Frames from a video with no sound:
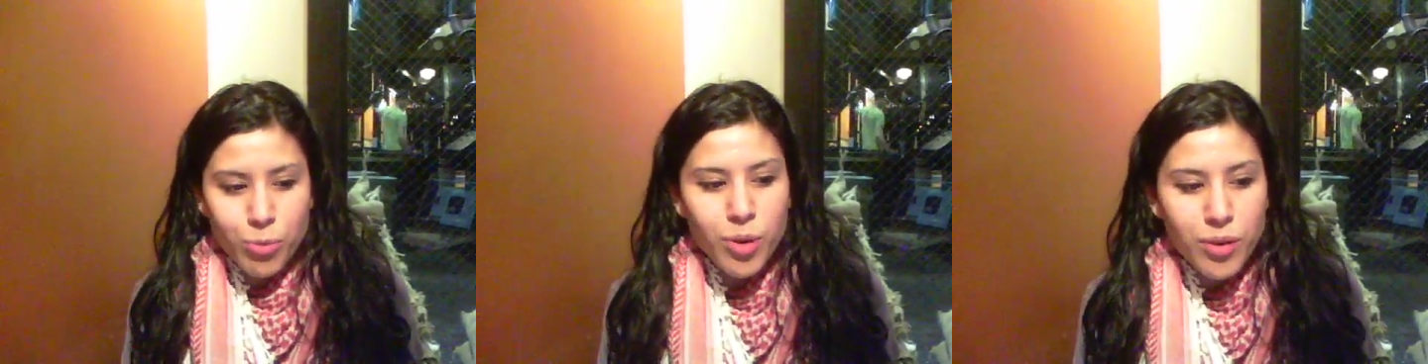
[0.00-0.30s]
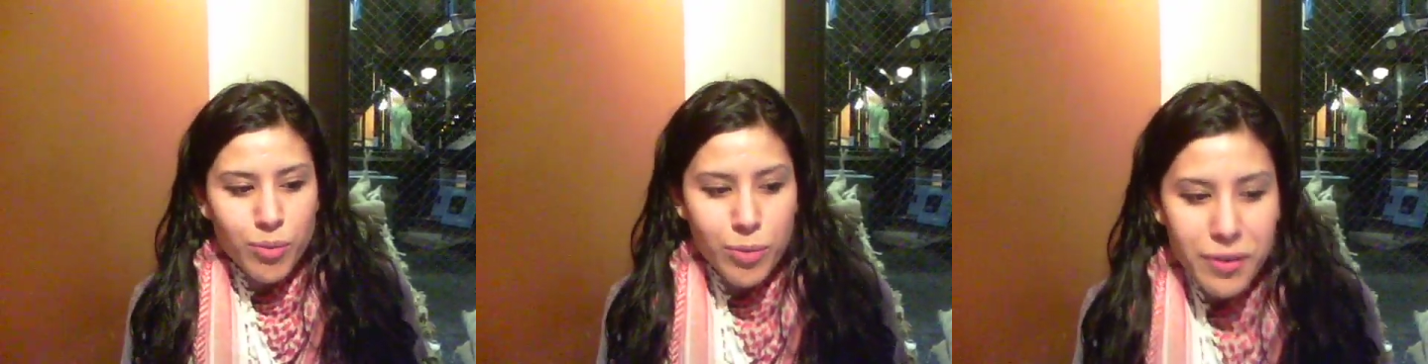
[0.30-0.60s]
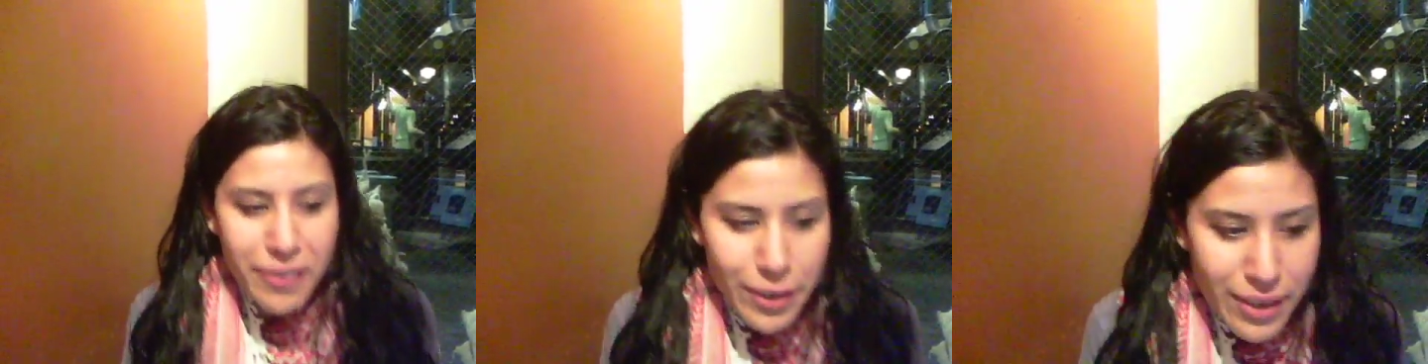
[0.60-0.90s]

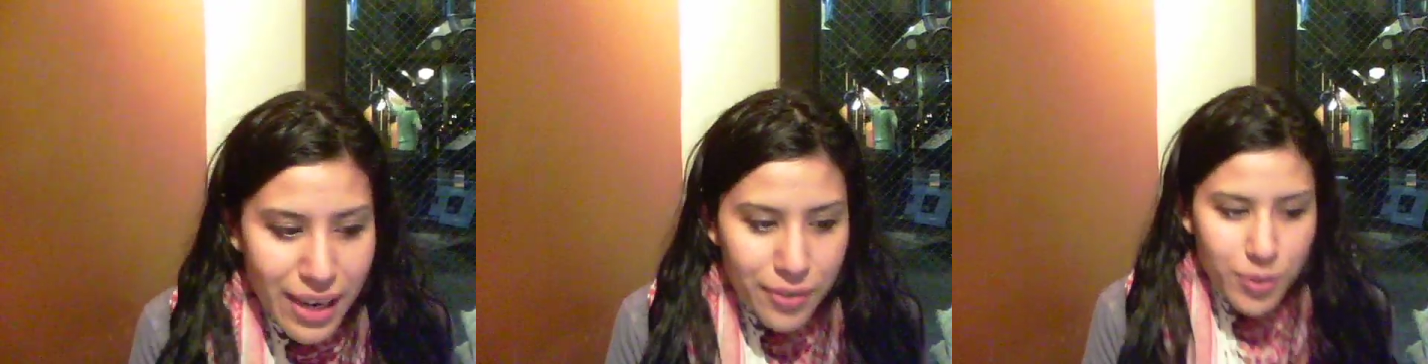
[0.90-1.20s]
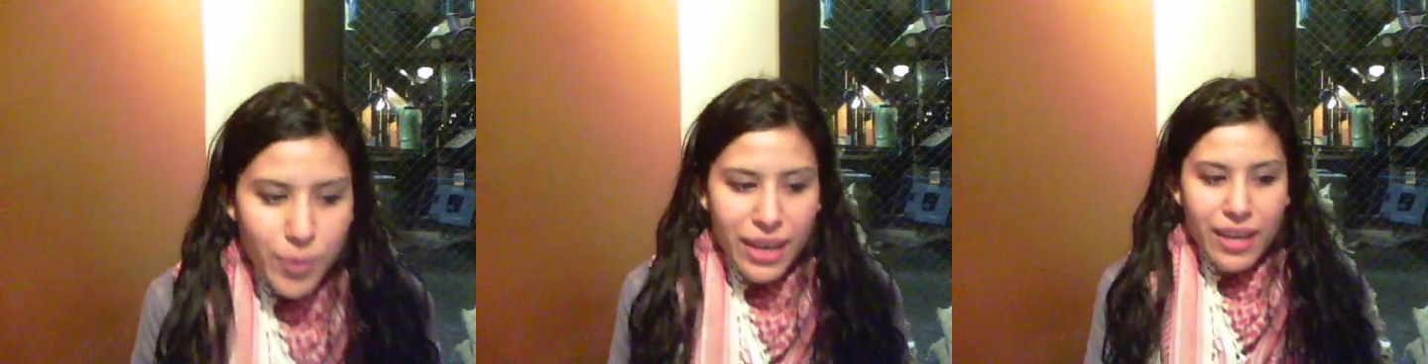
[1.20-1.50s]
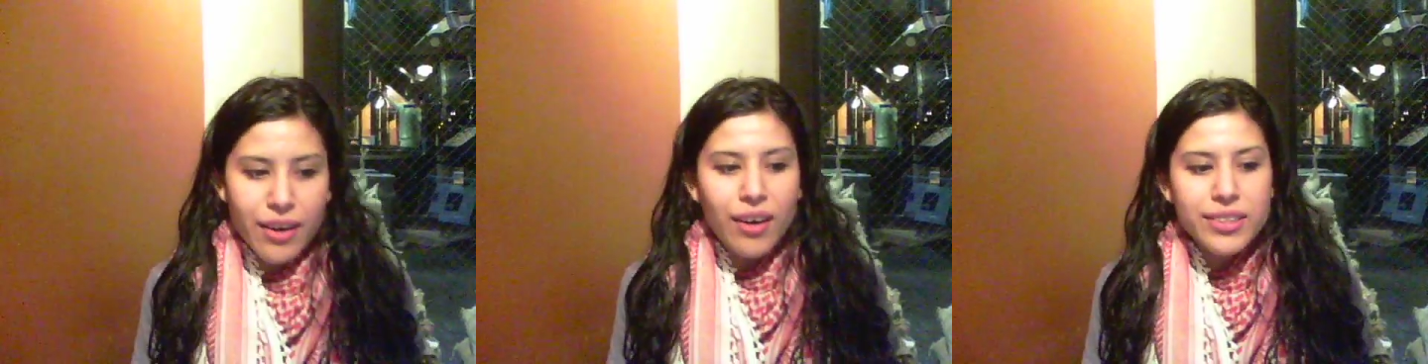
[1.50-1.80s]
we're figuring out the
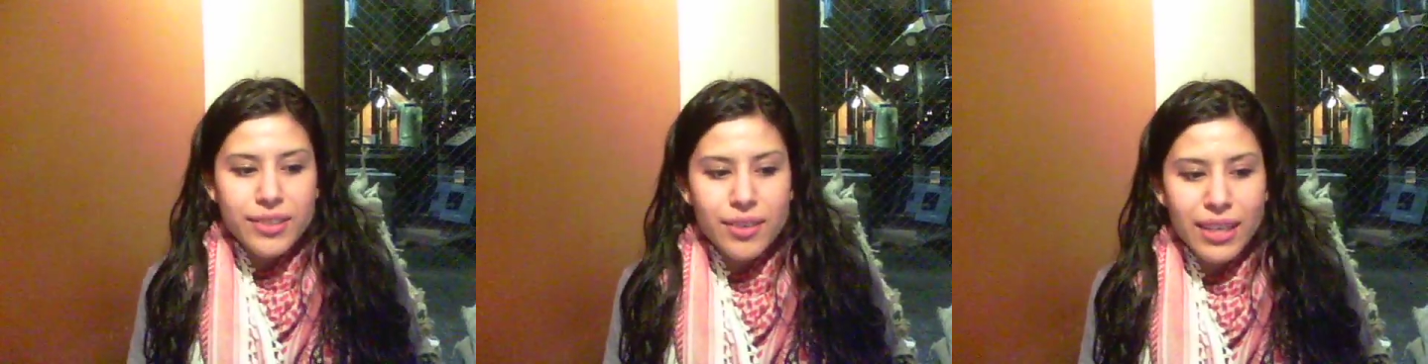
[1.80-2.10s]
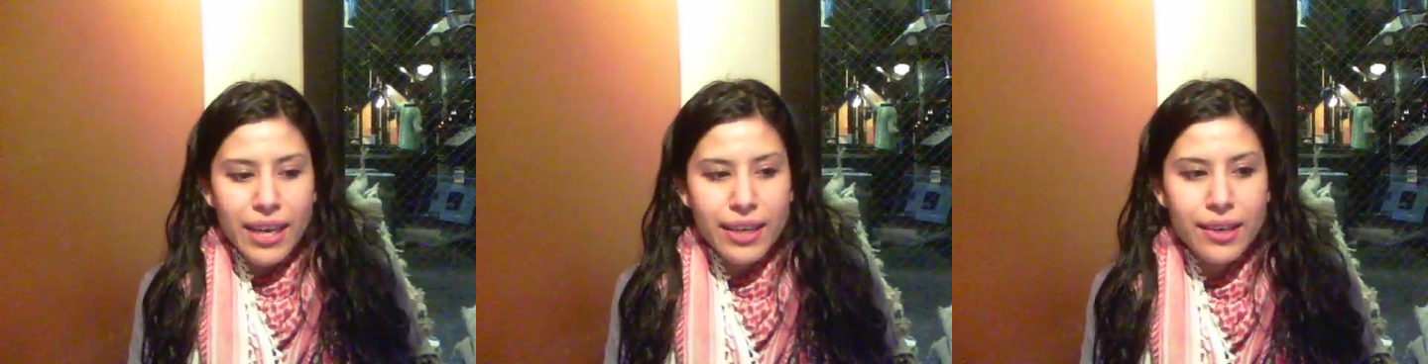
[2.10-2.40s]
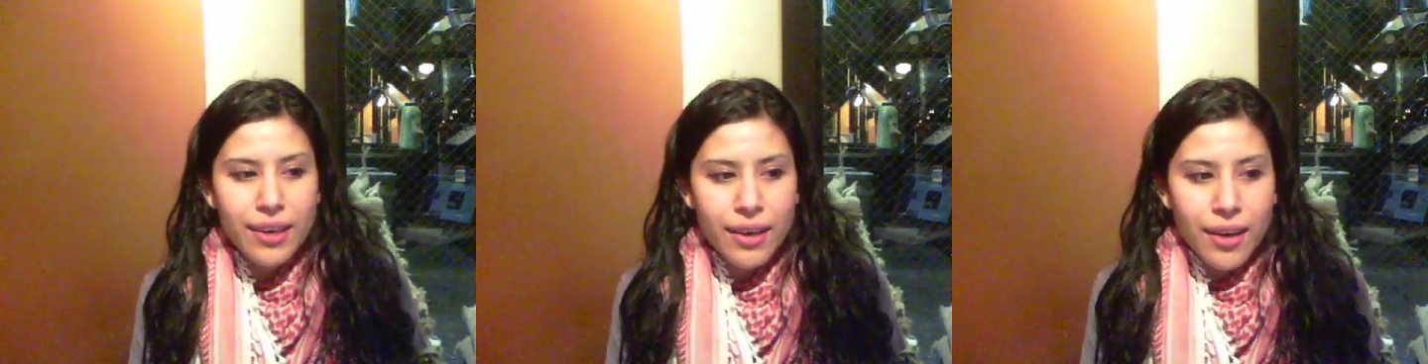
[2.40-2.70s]
way, and also like